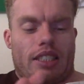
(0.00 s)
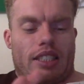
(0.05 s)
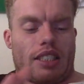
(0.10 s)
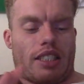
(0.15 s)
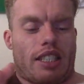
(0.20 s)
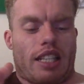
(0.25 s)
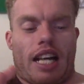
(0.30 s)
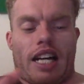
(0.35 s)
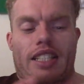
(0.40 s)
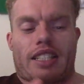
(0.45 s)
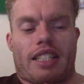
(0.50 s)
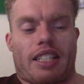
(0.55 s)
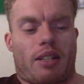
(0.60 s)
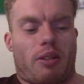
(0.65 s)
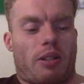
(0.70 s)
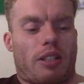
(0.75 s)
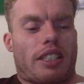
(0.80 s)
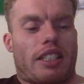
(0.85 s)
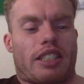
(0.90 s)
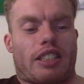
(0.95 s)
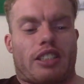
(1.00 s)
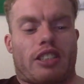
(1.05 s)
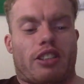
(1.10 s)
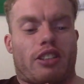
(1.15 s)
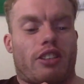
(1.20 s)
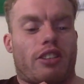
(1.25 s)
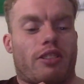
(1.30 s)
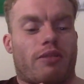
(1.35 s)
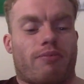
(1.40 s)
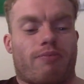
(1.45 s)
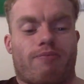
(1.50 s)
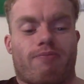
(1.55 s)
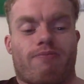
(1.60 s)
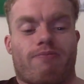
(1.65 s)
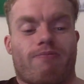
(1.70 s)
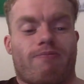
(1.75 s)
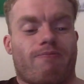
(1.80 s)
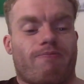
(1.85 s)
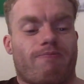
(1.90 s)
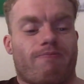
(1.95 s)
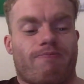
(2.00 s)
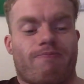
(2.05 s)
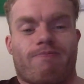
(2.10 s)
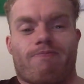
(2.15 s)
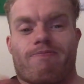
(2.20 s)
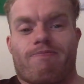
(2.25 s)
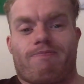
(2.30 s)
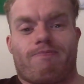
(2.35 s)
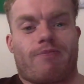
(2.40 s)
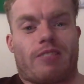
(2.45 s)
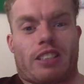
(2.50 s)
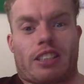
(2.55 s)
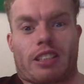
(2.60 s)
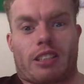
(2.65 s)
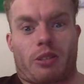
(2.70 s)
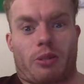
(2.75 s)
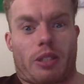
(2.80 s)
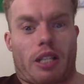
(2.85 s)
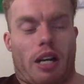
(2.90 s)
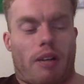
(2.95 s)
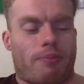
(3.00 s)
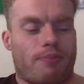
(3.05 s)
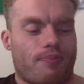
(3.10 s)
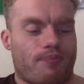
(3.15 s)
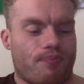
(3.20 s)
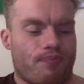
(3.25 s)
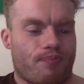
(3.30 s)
The last thing you want is to screw it up.